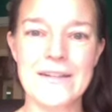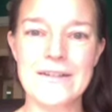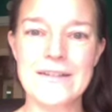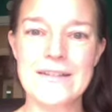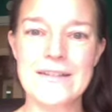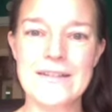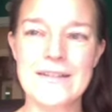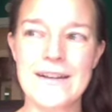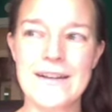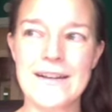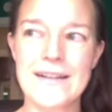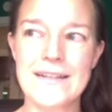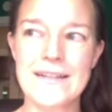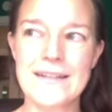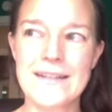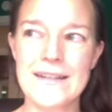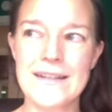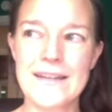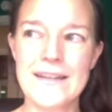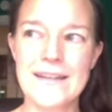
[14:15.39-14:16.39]
It's not
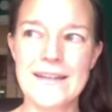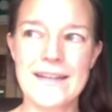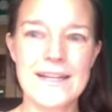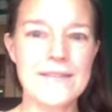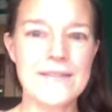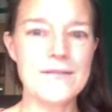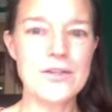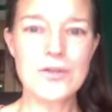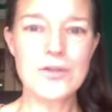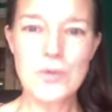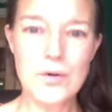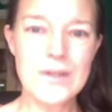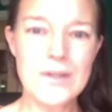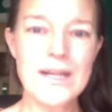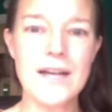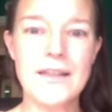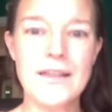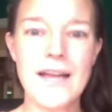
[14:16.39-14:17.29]
like if you tore down